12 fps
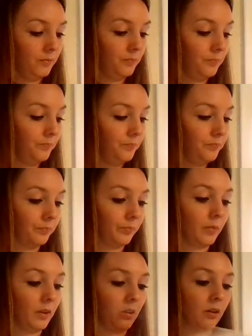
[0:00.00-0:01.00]

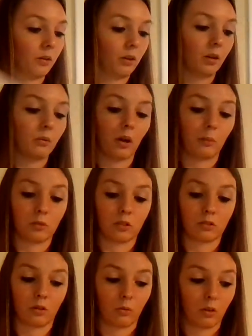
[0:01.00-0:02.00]
Okay, well, I'm
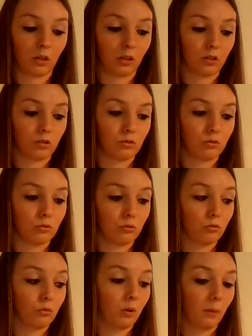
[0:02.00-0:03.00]
just going
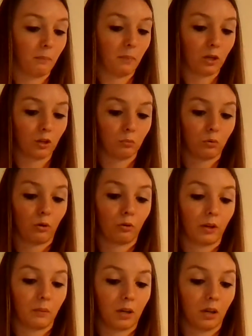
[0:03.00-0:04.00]
to make your
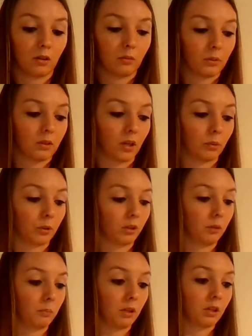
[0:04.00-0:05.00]
program now, but not
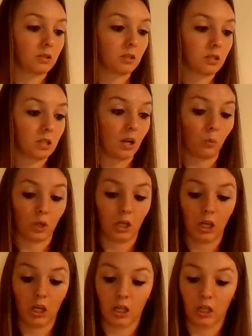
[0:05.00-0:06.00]
really because it's not
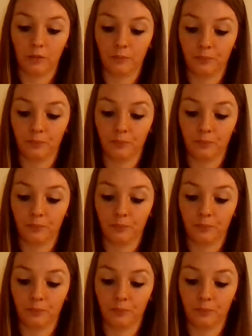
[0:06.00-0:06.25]
working.